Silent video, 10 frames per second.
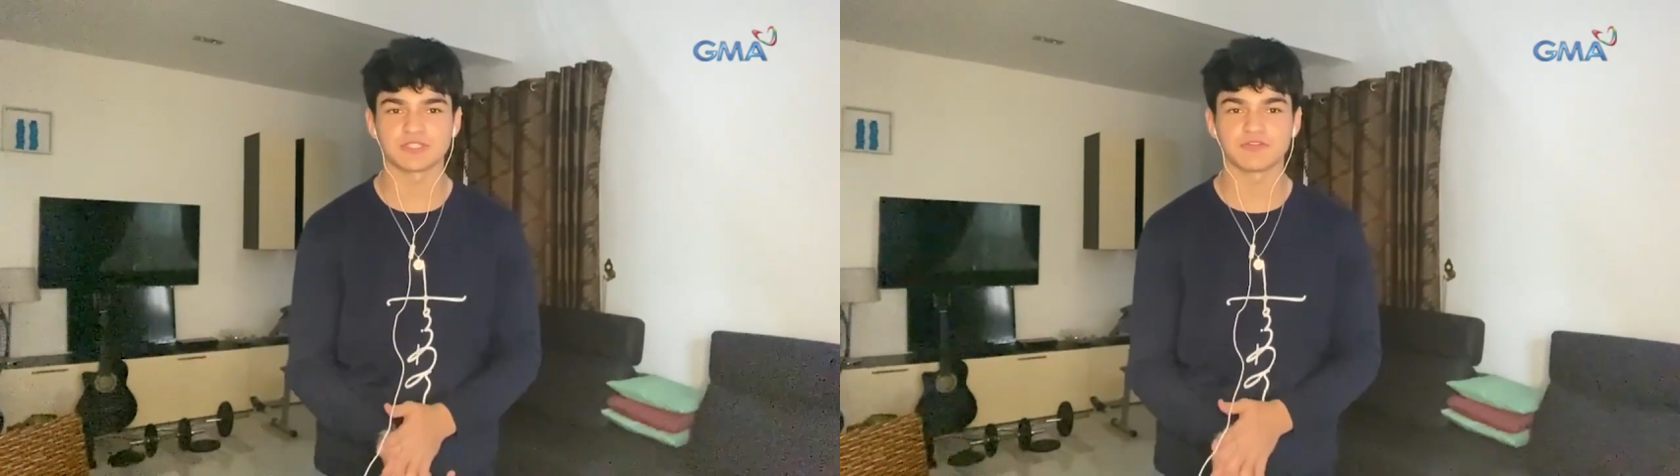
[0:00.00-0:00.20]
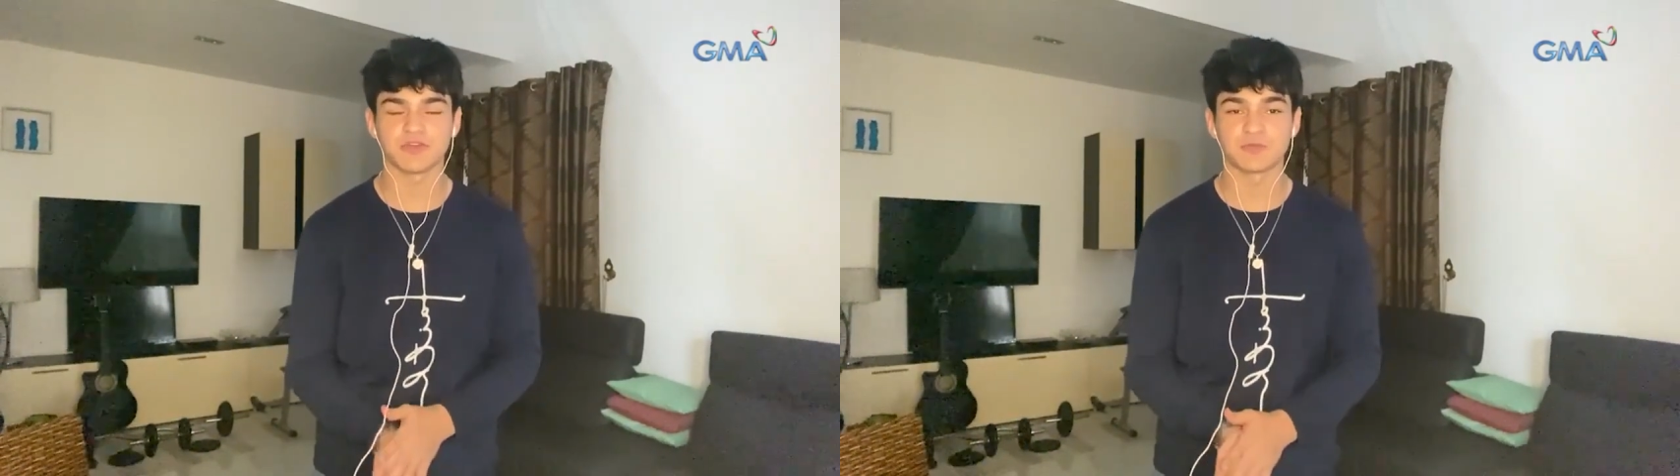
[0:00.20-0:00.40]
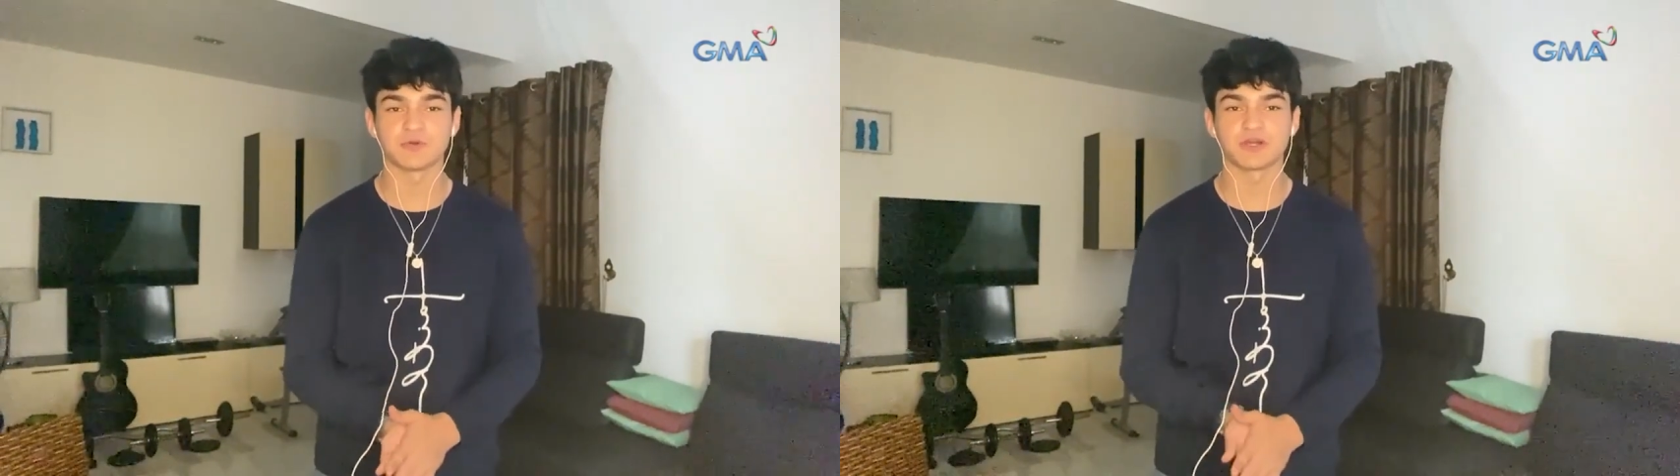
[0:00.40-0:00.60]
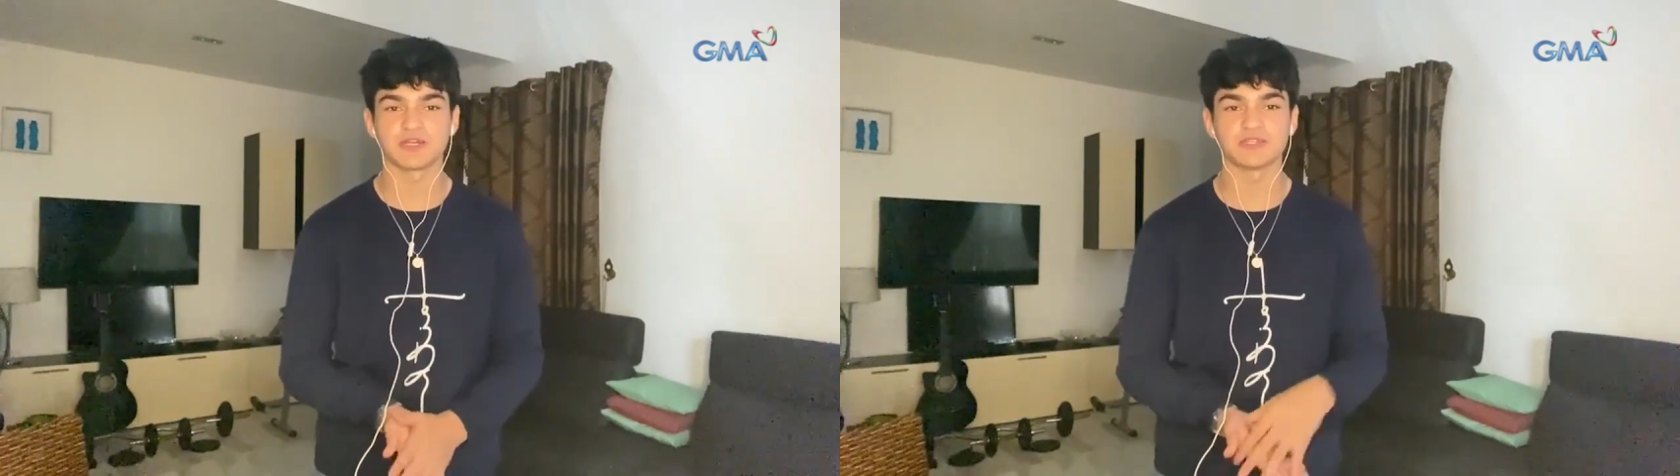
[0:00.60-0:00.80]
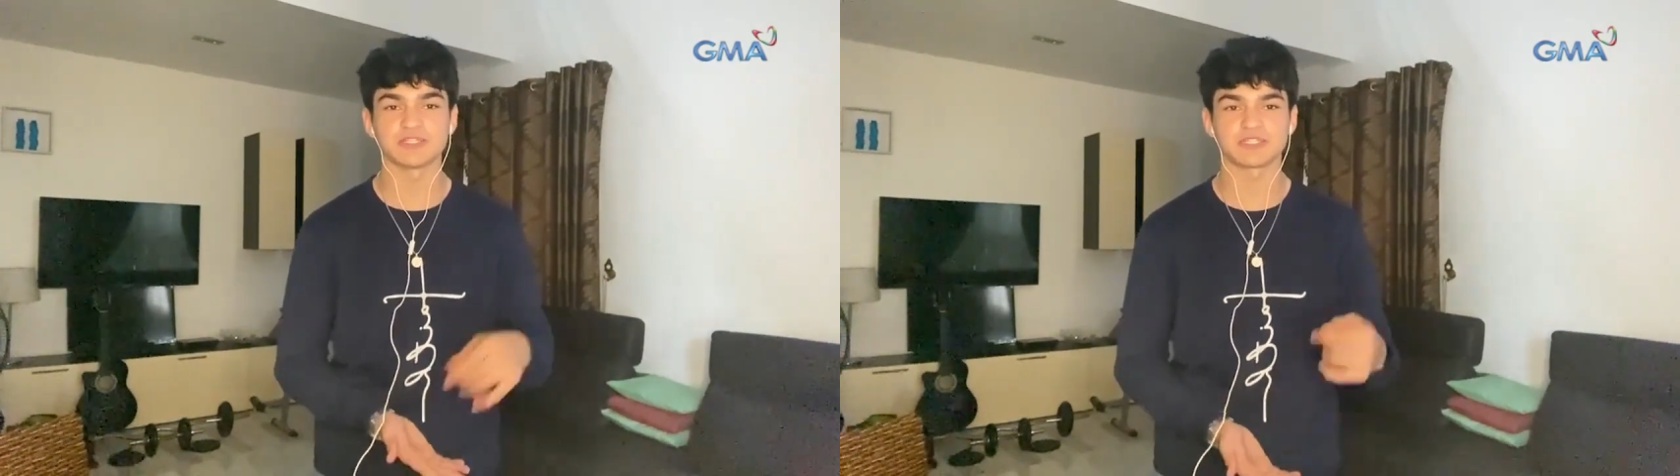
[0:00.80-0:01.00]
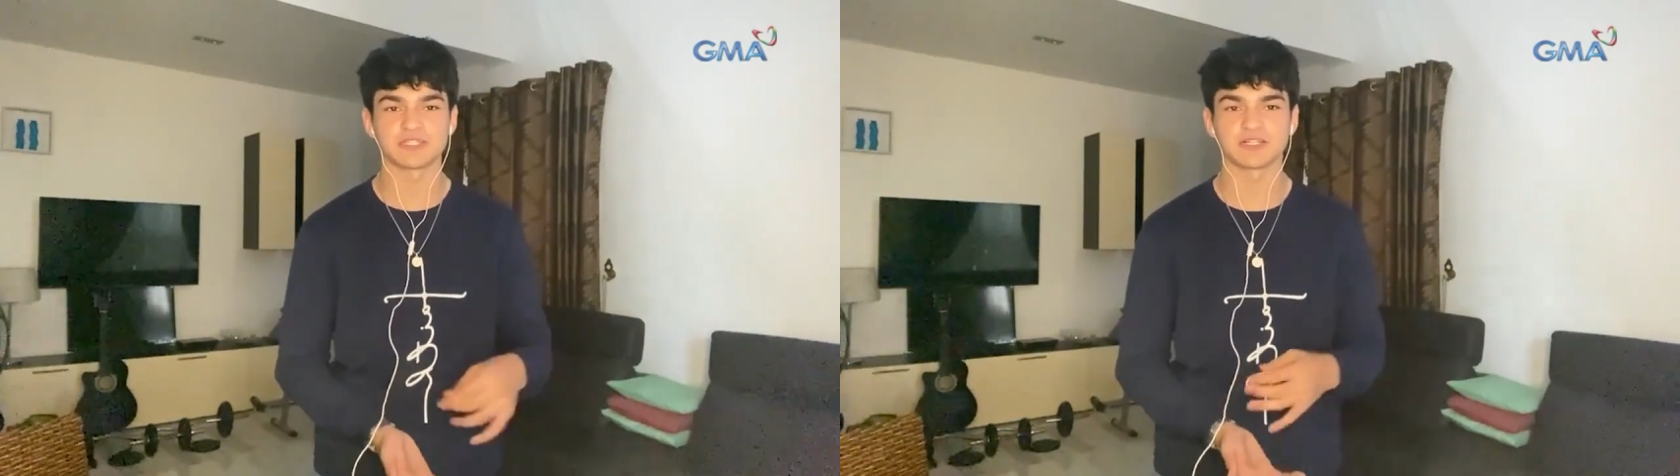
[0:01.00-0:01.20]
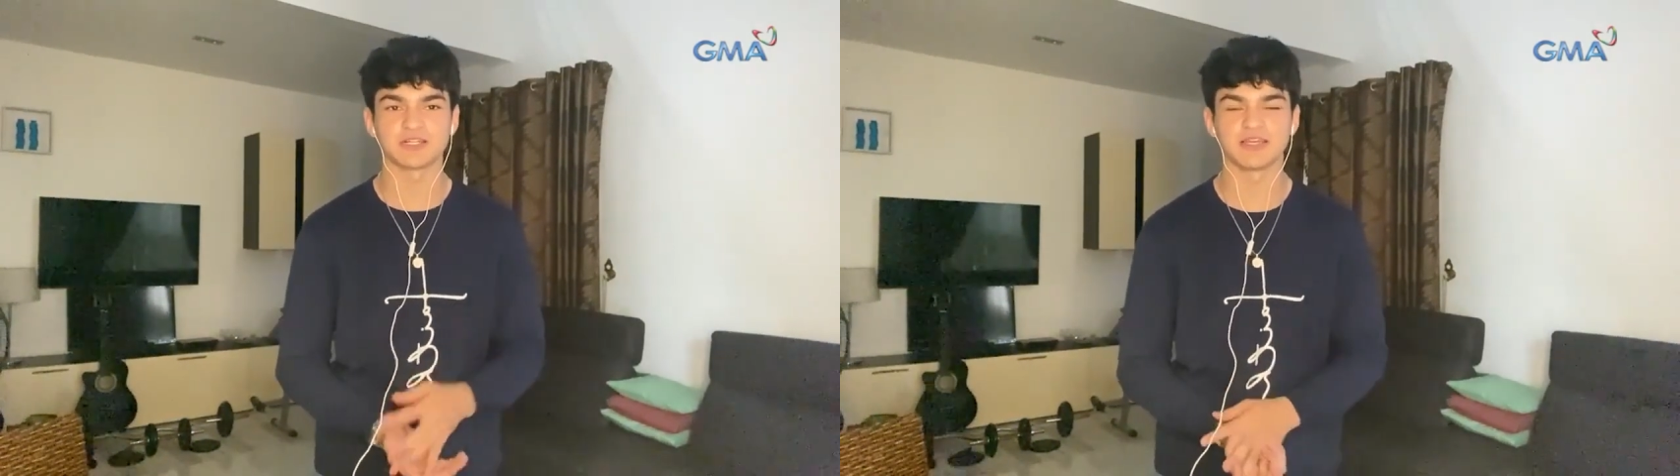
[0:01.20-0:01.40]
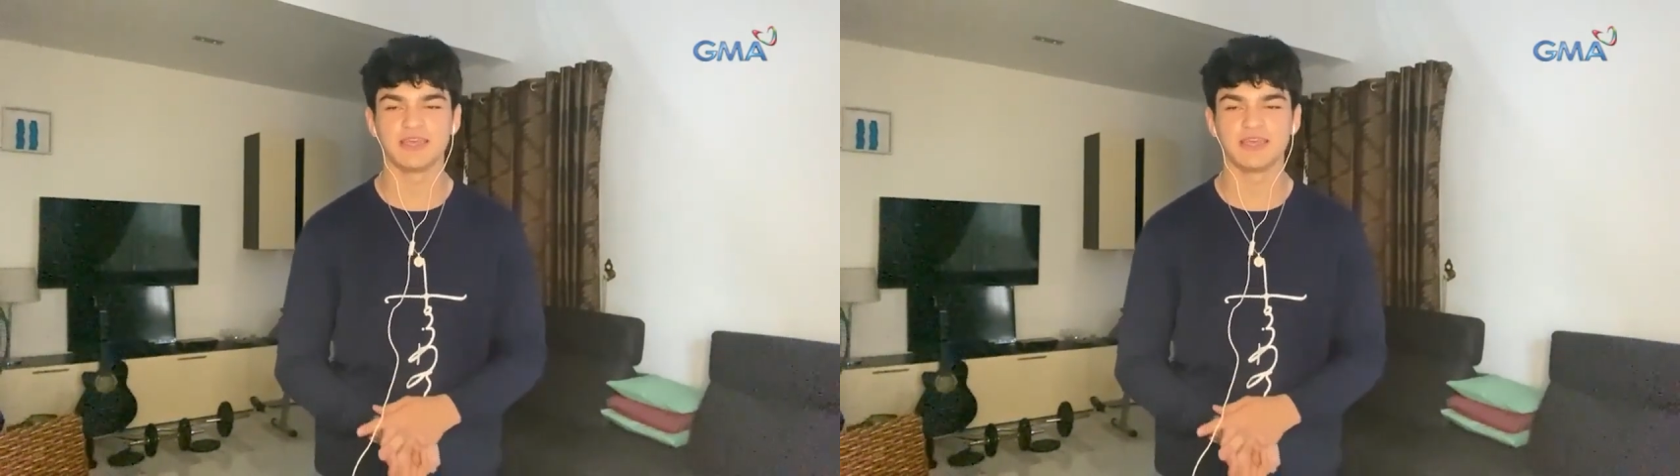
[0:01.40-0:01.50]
in February this year.